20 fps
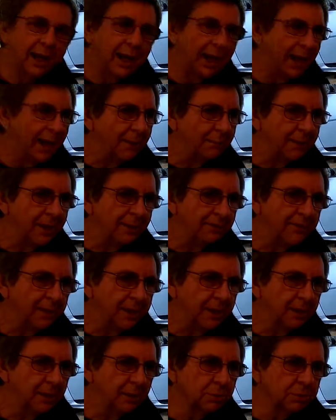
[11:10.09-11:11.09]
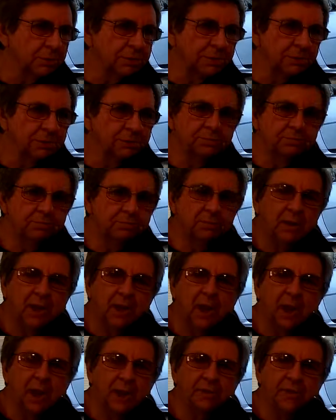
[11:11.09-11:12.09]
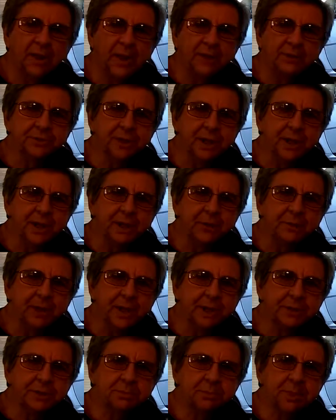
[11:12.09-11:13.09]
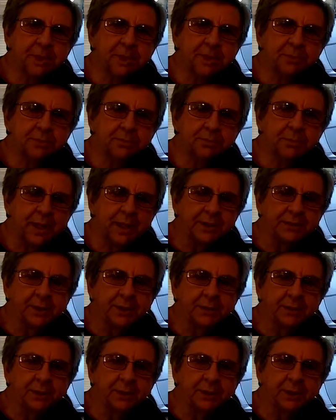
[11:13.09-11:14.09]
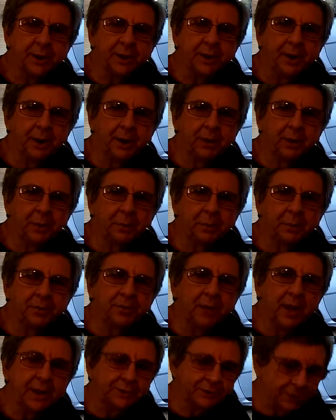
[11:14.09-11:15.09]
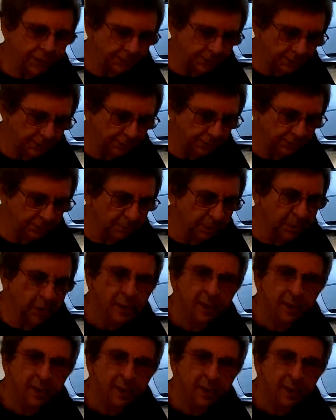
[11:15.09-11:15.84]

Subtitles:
I make videos of a lot of things that interest me and things I do around home and things I do.